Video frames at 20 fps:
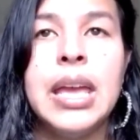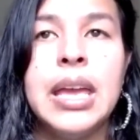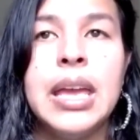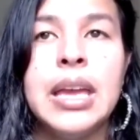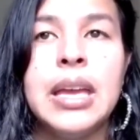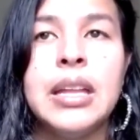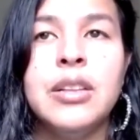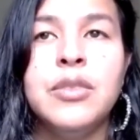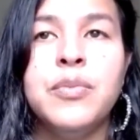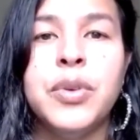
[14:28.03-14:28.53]

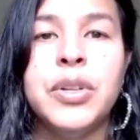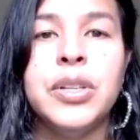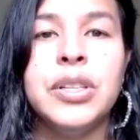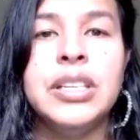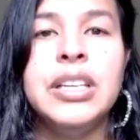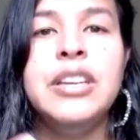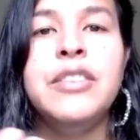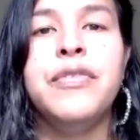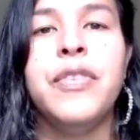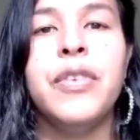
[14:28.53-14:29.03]
and
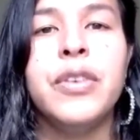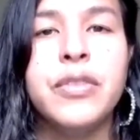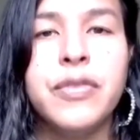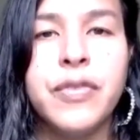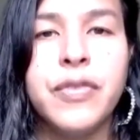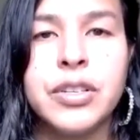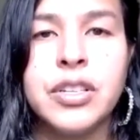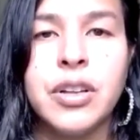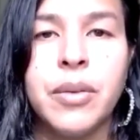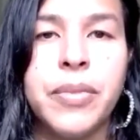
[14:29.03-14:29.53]
belief
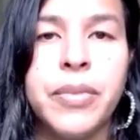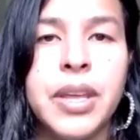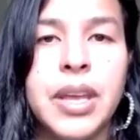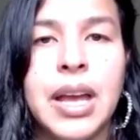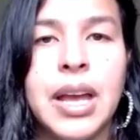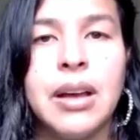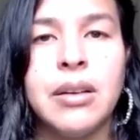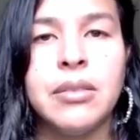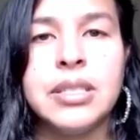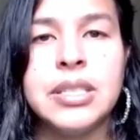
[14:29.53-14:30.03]
for
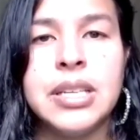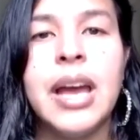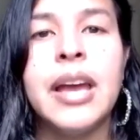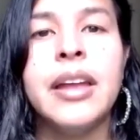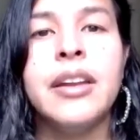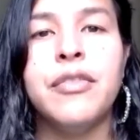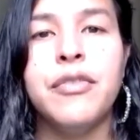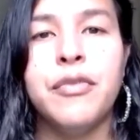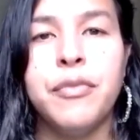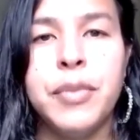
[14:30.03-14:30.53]
something
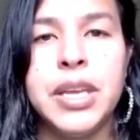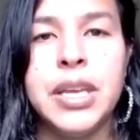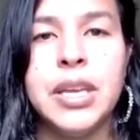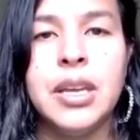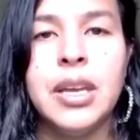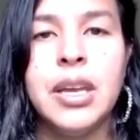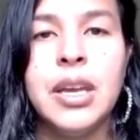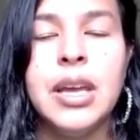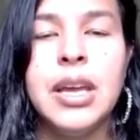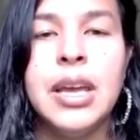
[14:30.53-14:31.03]
outside of
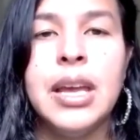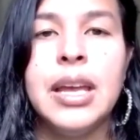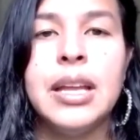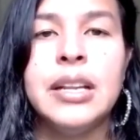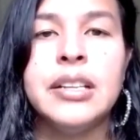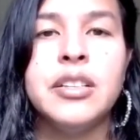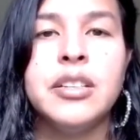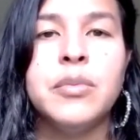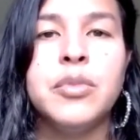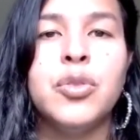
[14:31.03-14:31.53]
me,
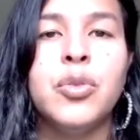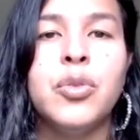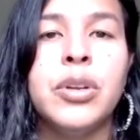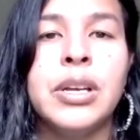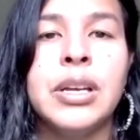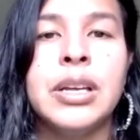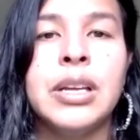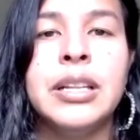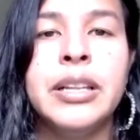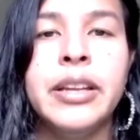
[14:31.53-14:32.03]
and some sort
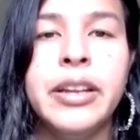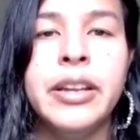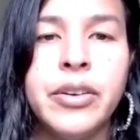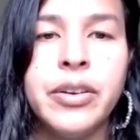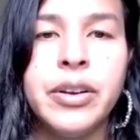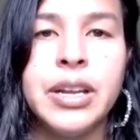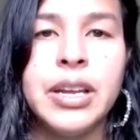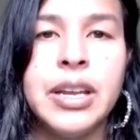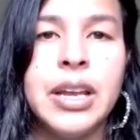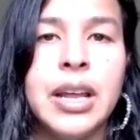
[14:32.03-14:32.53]
of
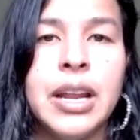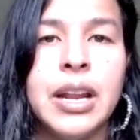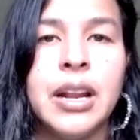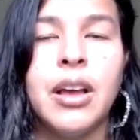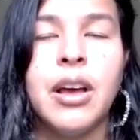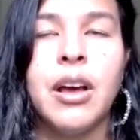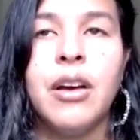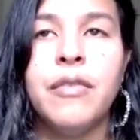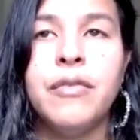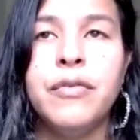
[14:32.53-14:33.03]
clarity
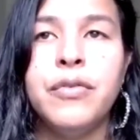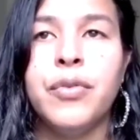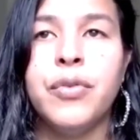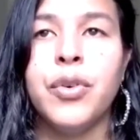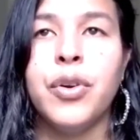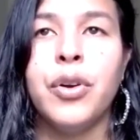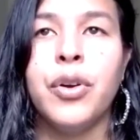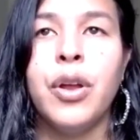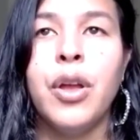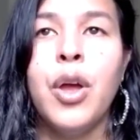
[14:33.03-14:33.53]
and
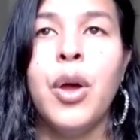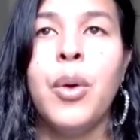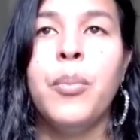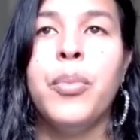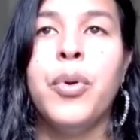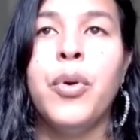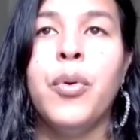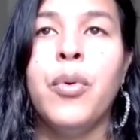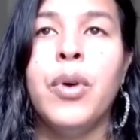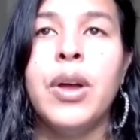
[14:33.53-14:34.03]
comfort.
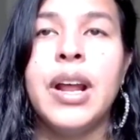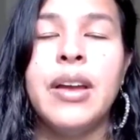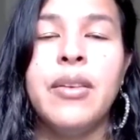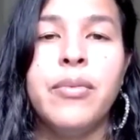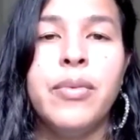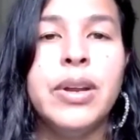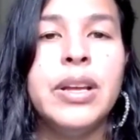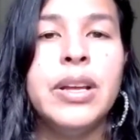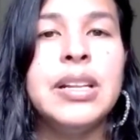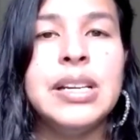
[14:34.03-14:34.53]
But what I
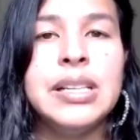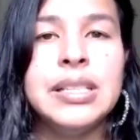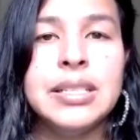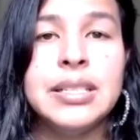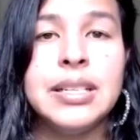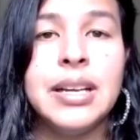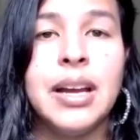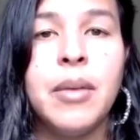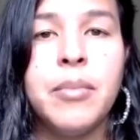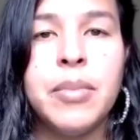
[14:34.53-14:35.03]

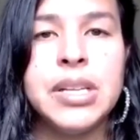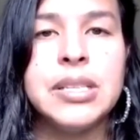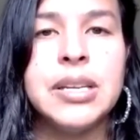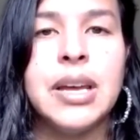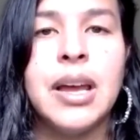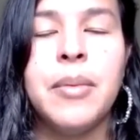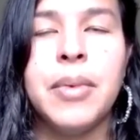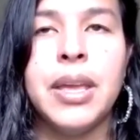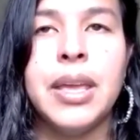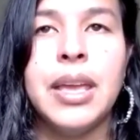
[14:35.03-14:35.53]
realized time and
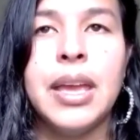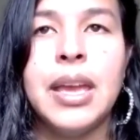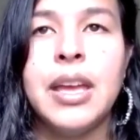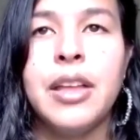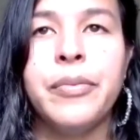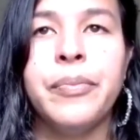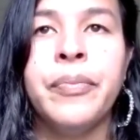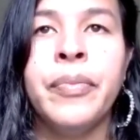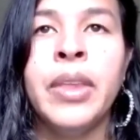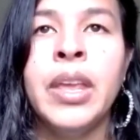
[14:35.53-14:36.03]
time
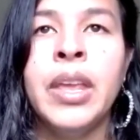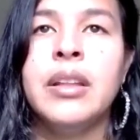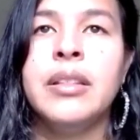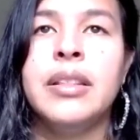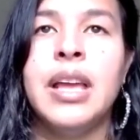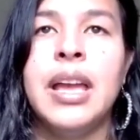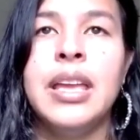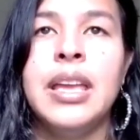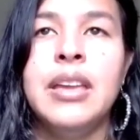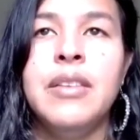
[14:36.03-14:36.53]
again,
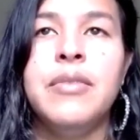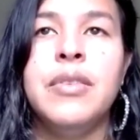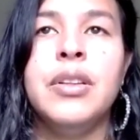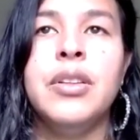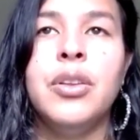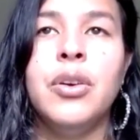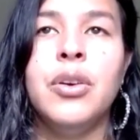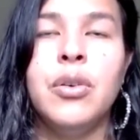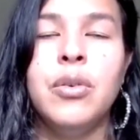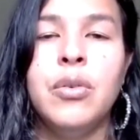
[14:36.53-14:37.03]
that
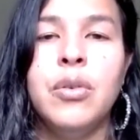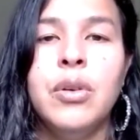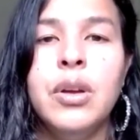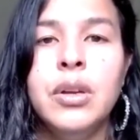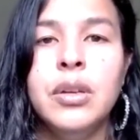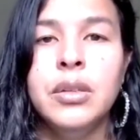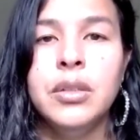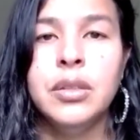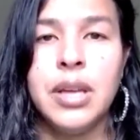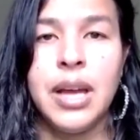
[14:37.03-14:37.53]
even though
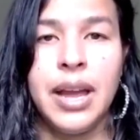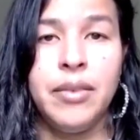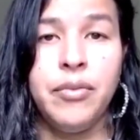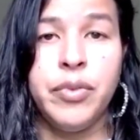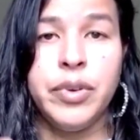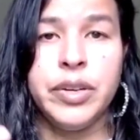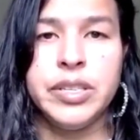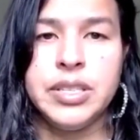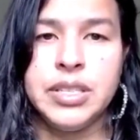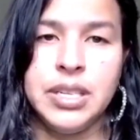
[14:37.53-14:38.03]
I've
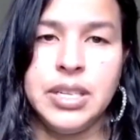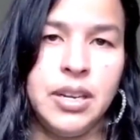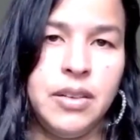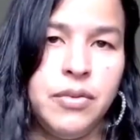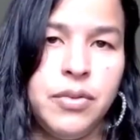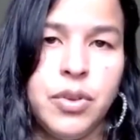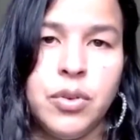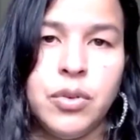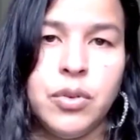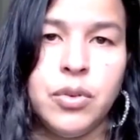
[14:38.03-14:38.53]

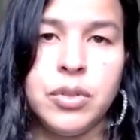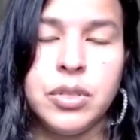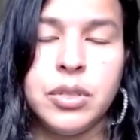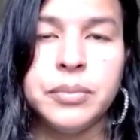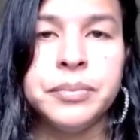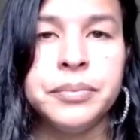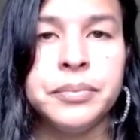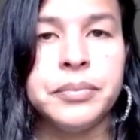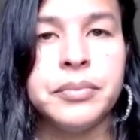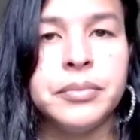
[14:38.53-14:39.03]
received those
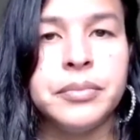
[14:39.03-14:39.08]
